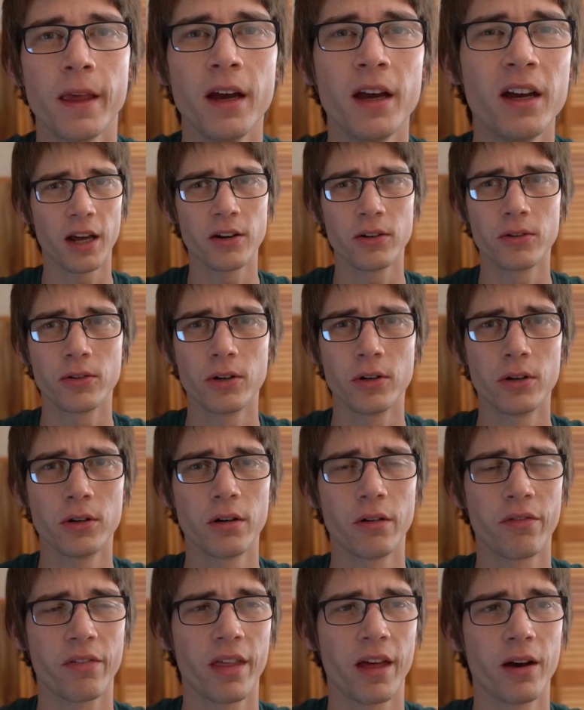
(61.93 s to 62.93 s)
I don't know
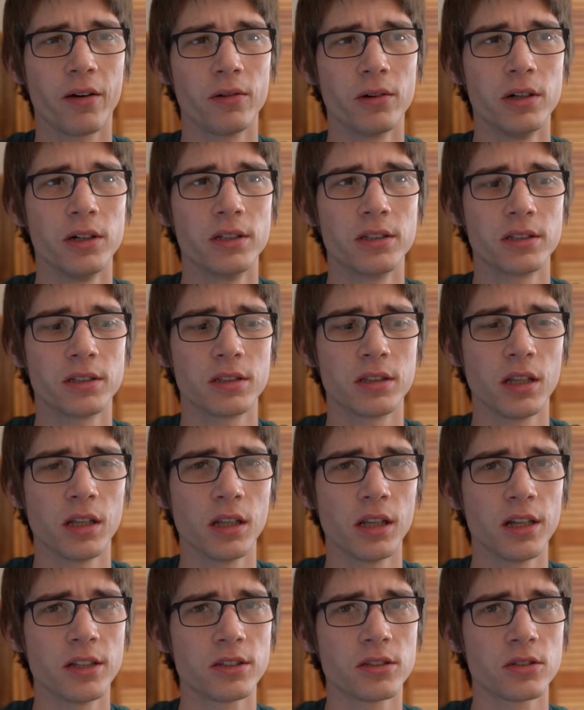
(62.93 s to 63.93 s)
if that was the
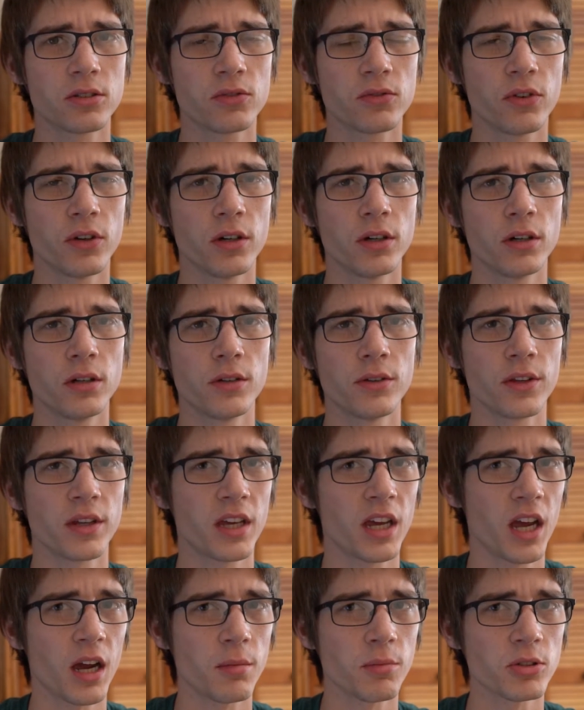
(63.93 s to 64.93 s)
lens's fault, the
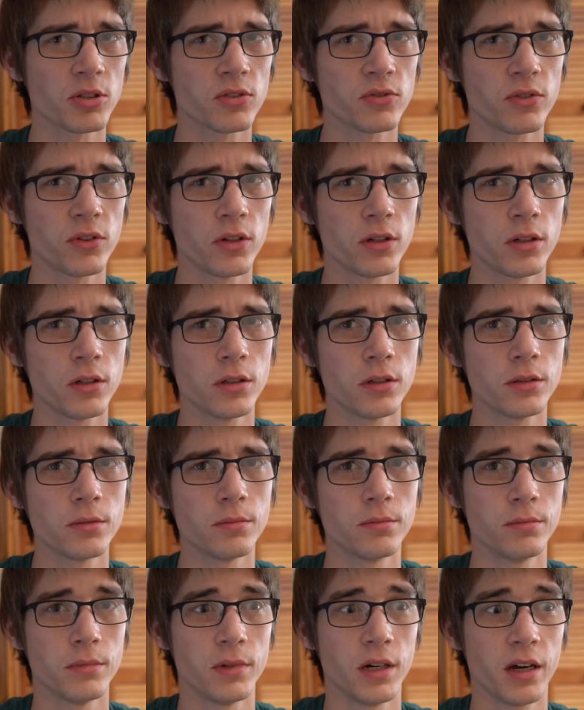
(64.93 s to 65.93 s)
camera's fault,
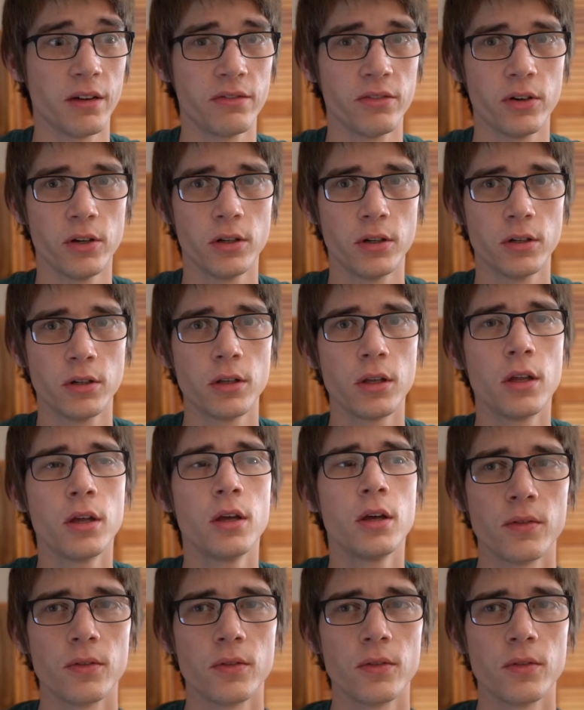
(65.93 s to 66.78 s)
my fault.